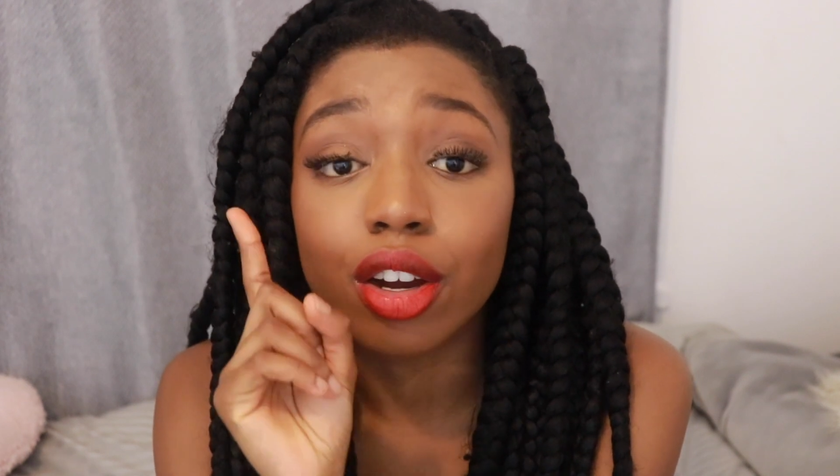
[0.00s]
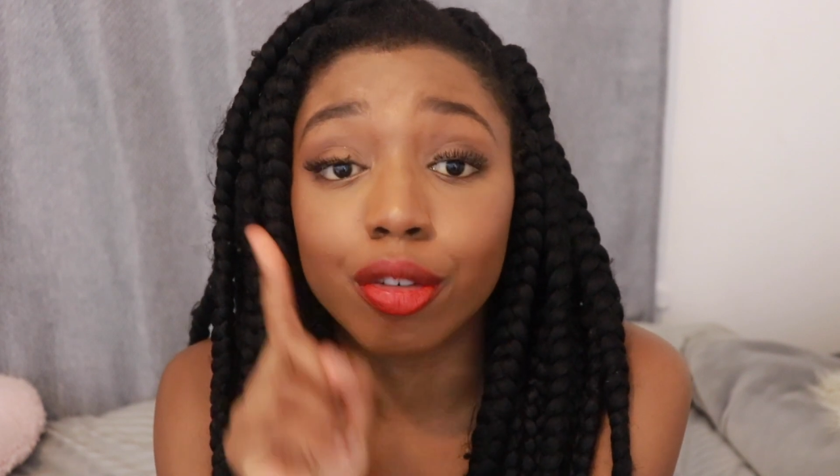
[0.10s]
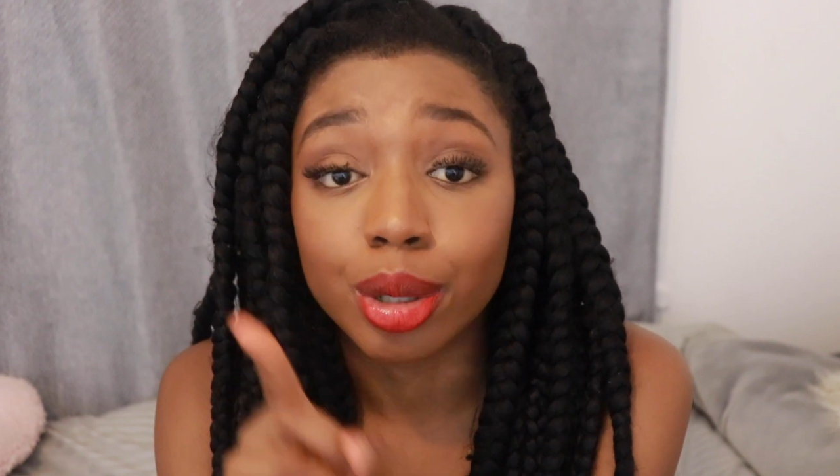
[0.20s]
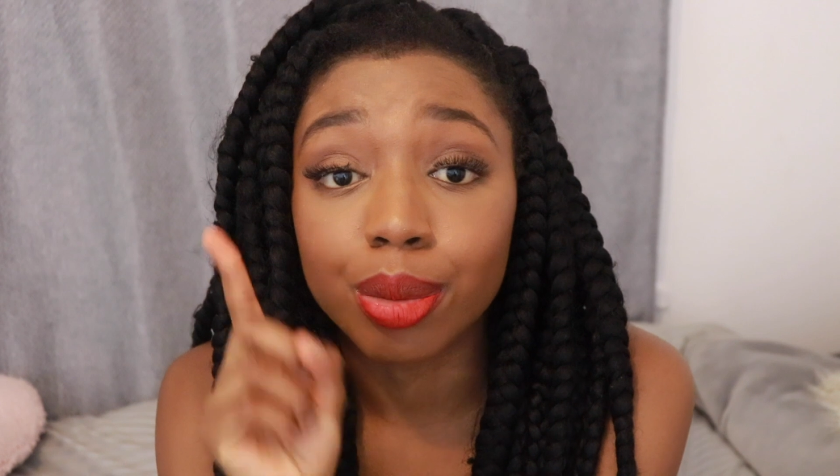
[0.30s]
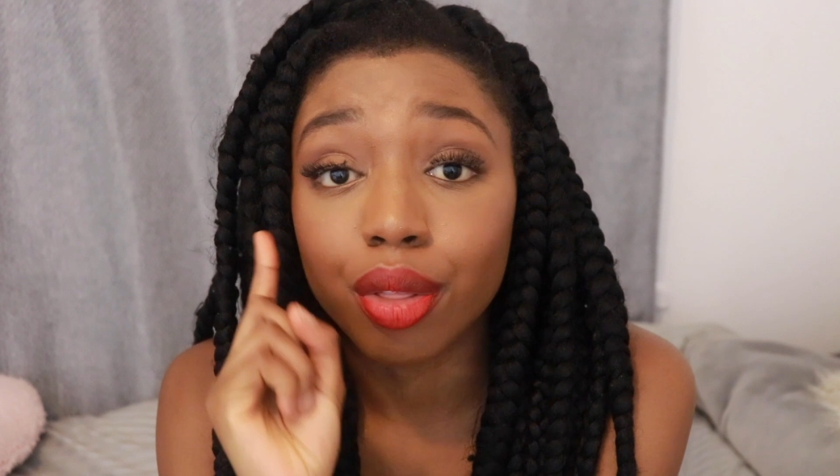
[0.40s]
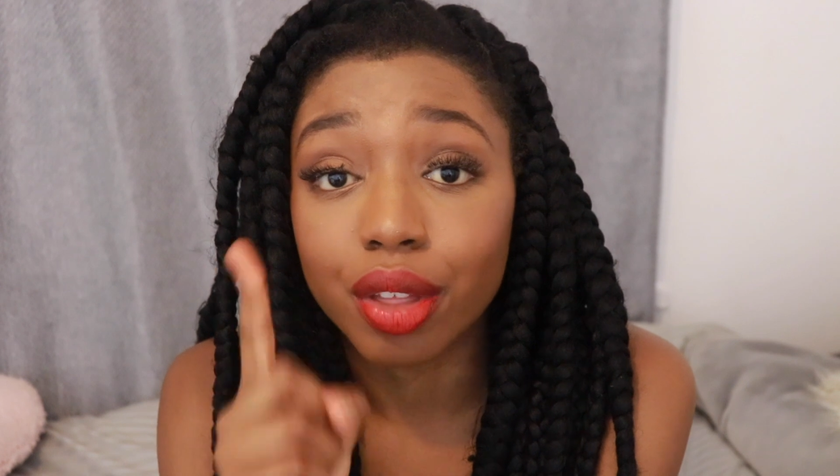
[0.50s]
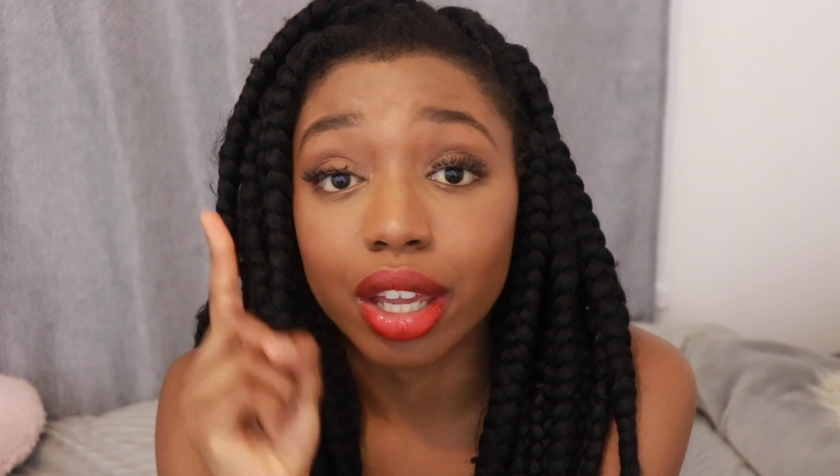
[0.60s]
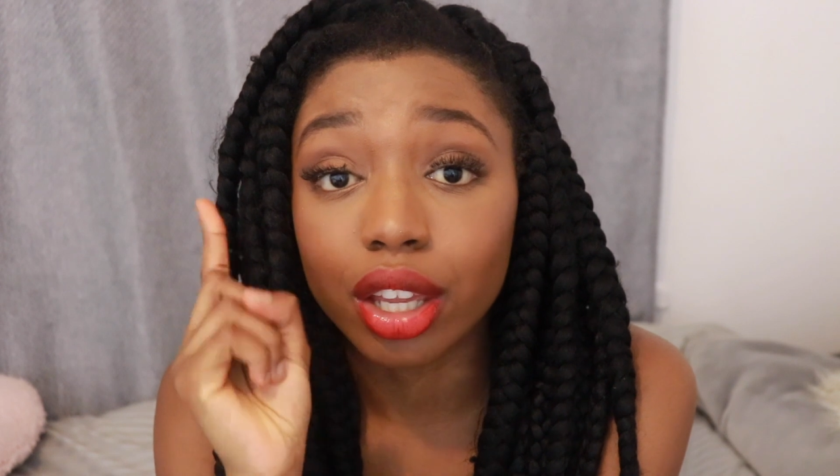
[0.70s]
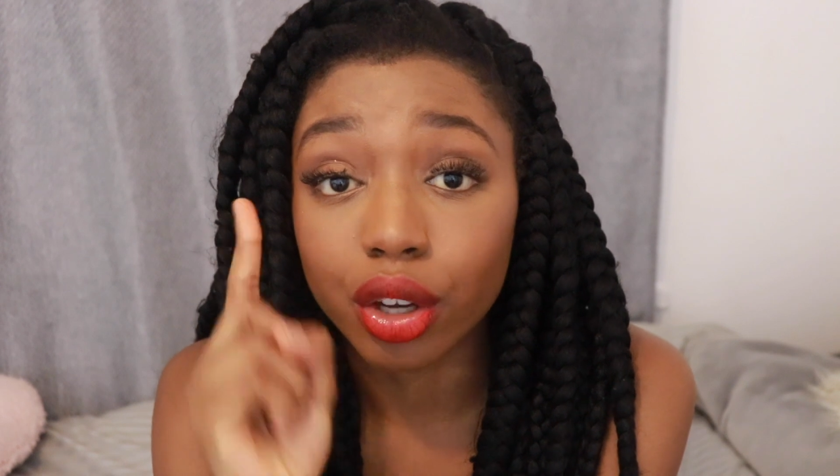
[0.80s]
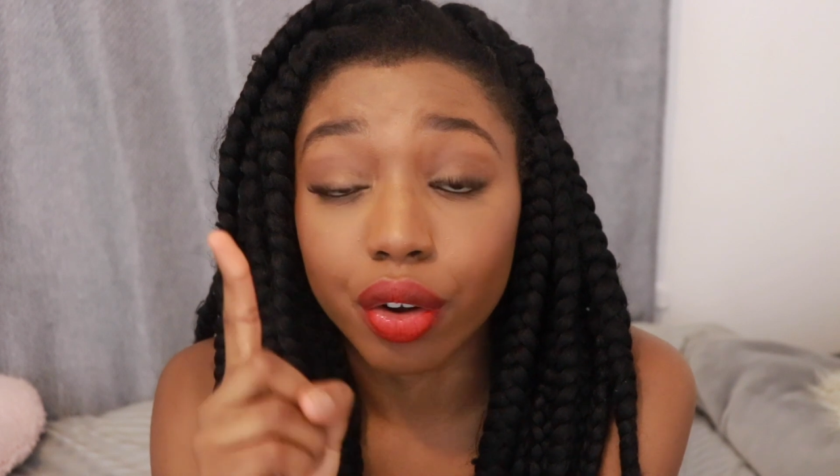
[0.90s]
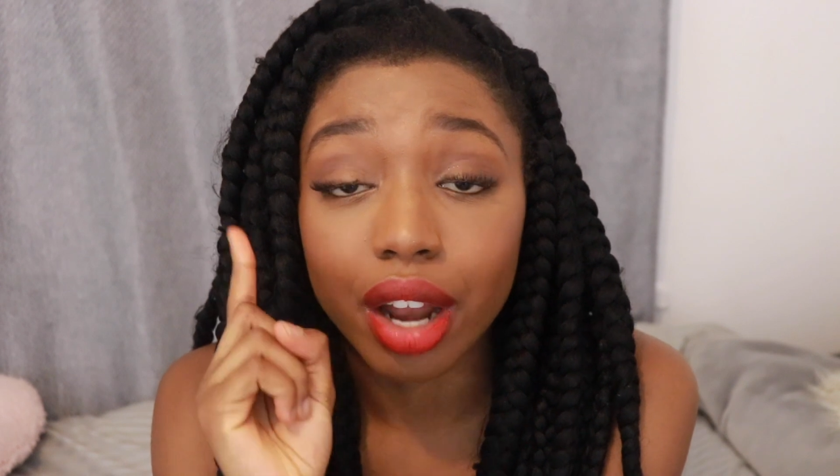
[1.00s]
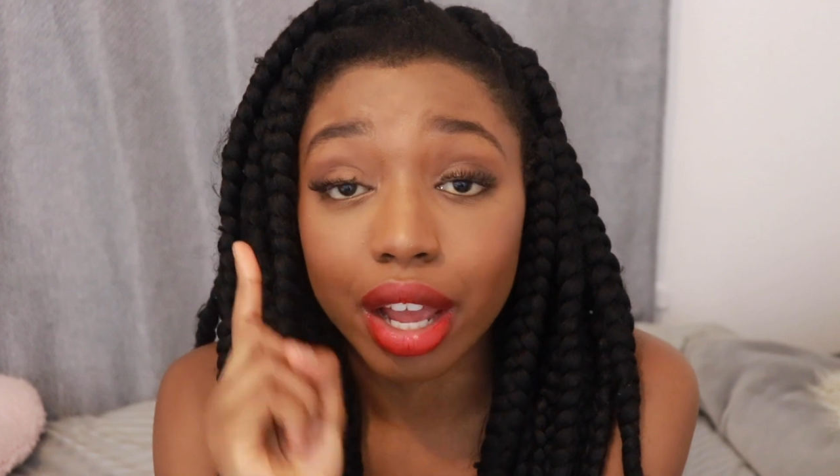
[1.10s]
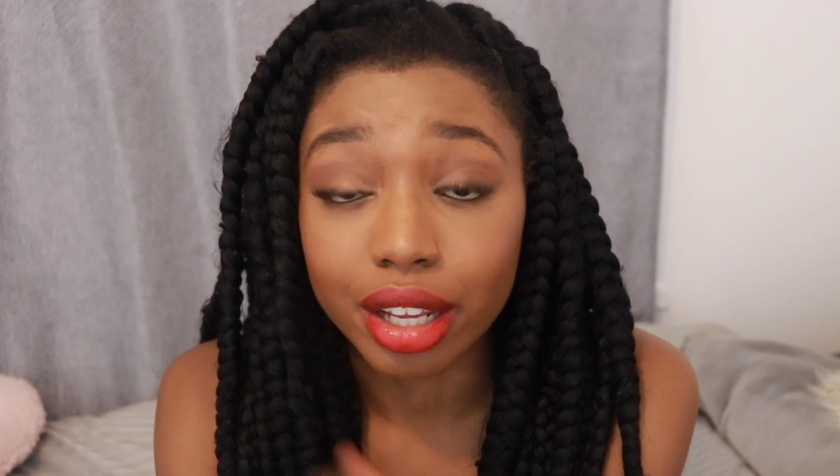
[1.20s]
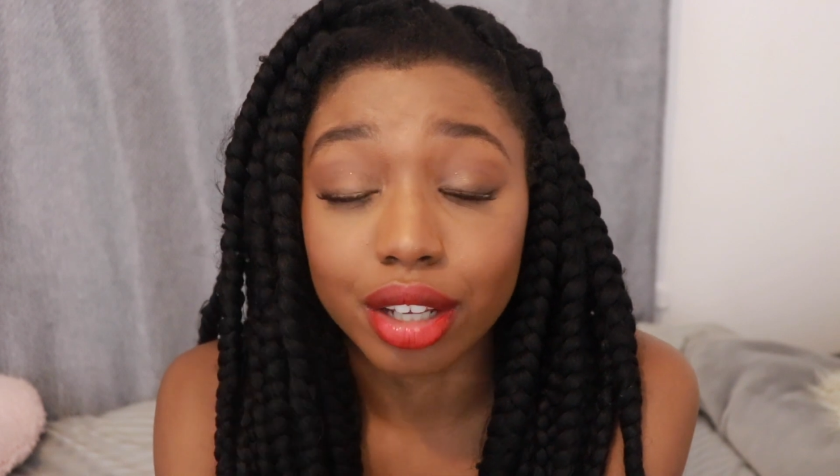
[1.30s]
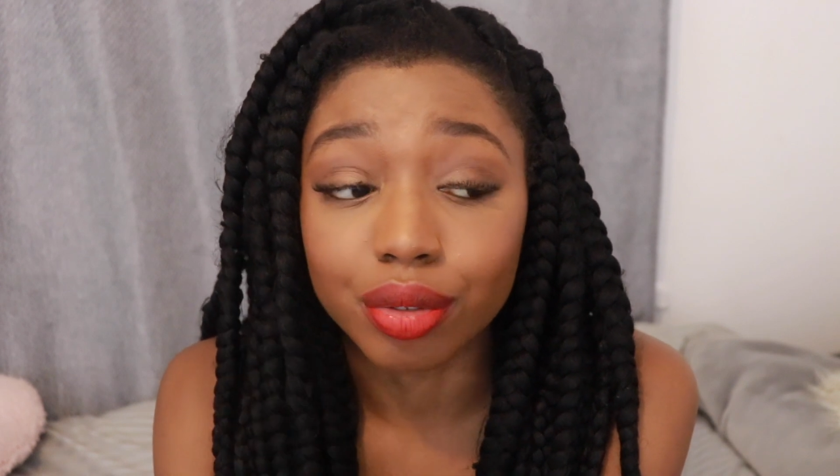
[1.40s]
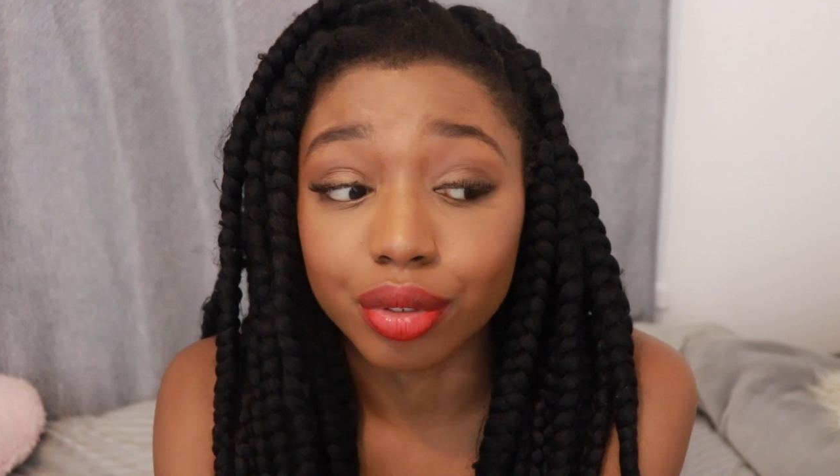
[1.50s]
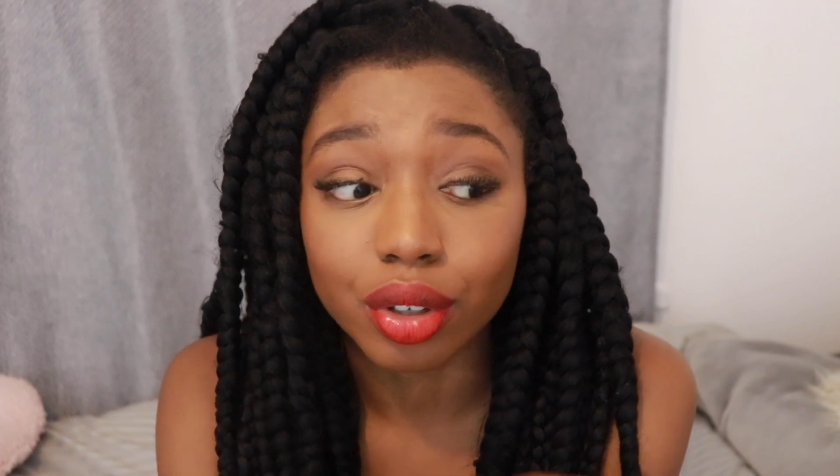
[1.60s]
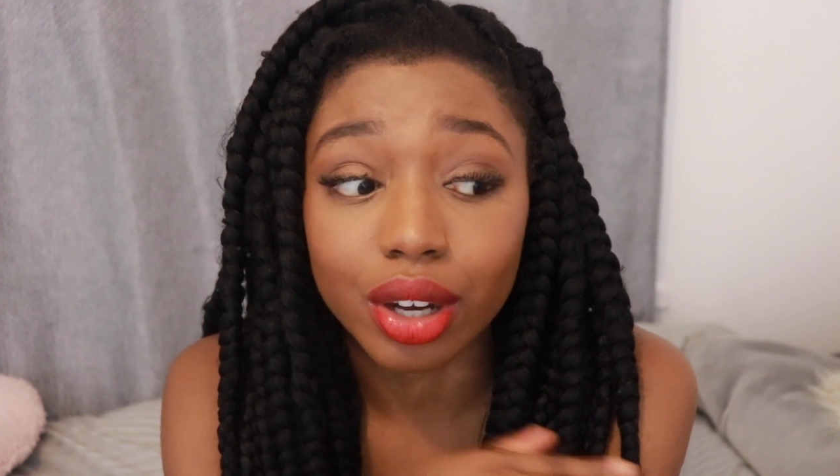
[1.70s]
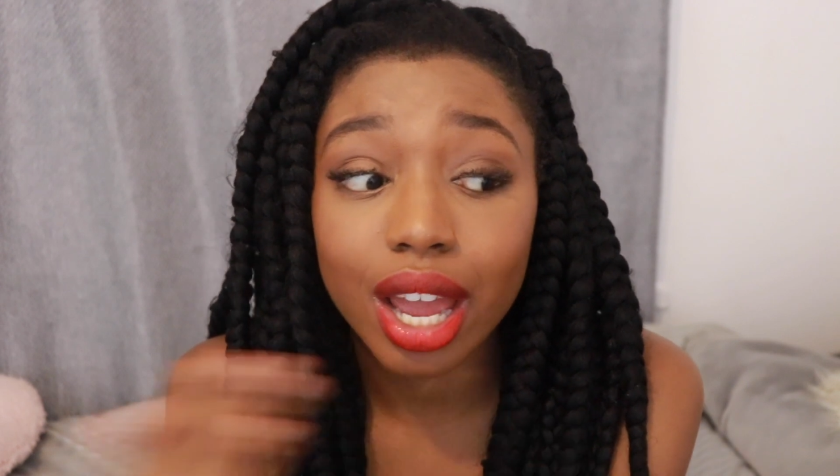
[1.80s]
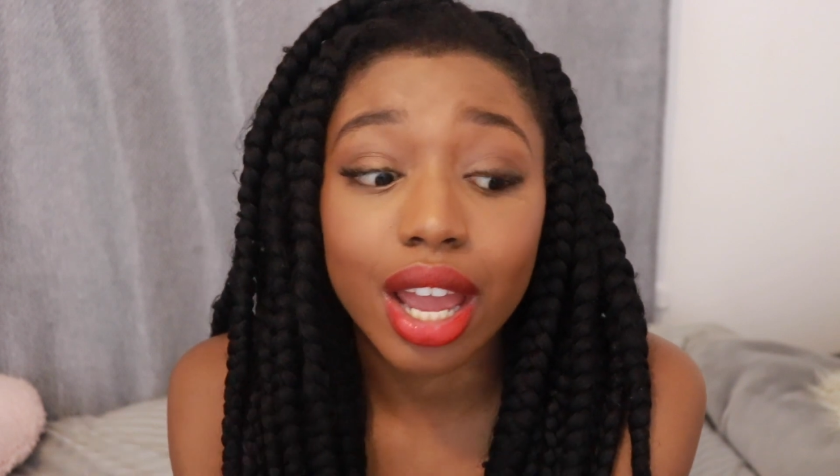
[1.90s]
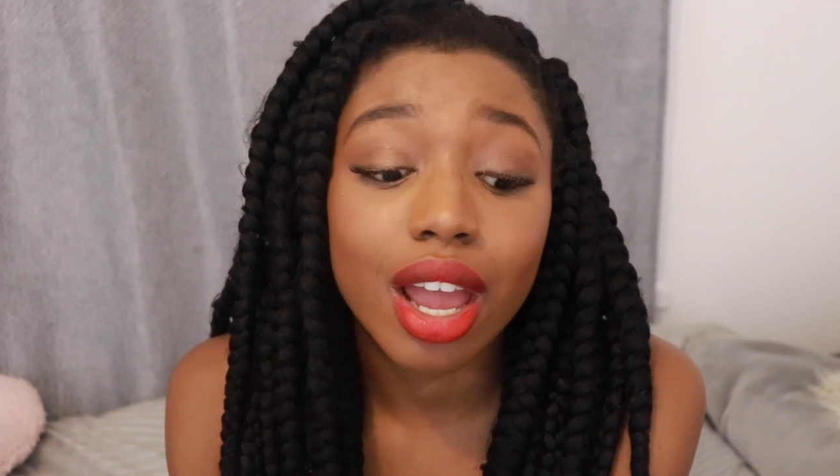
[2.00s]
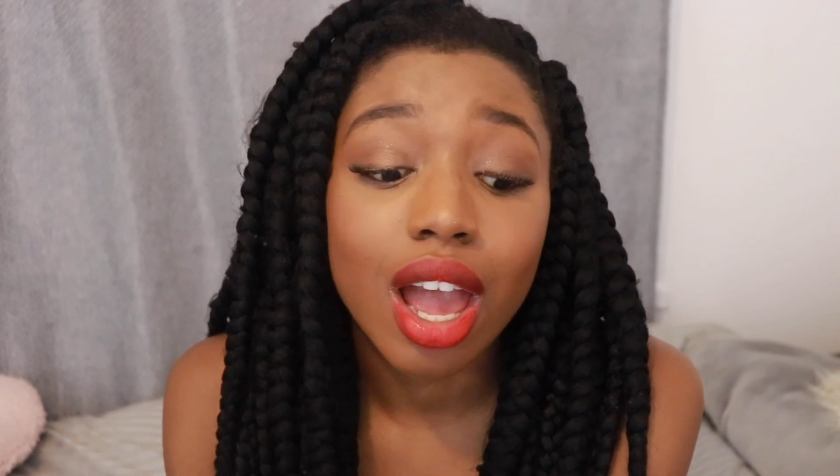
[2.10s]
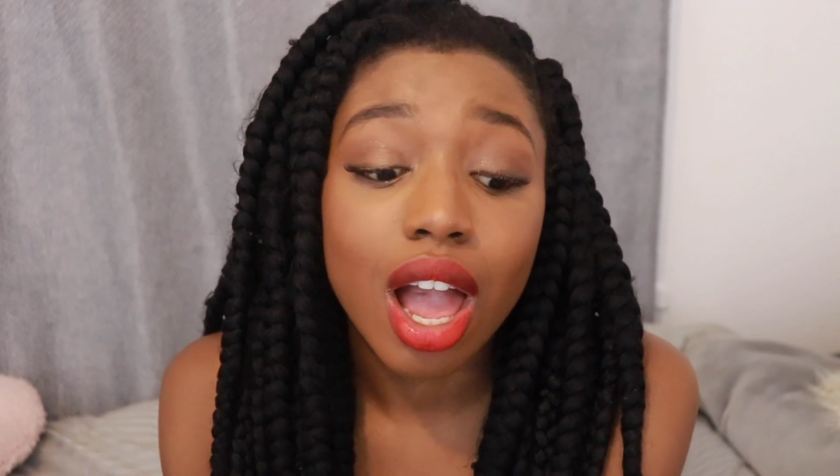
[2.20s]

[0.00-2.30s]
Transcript: of people thinking you're a naive, okay?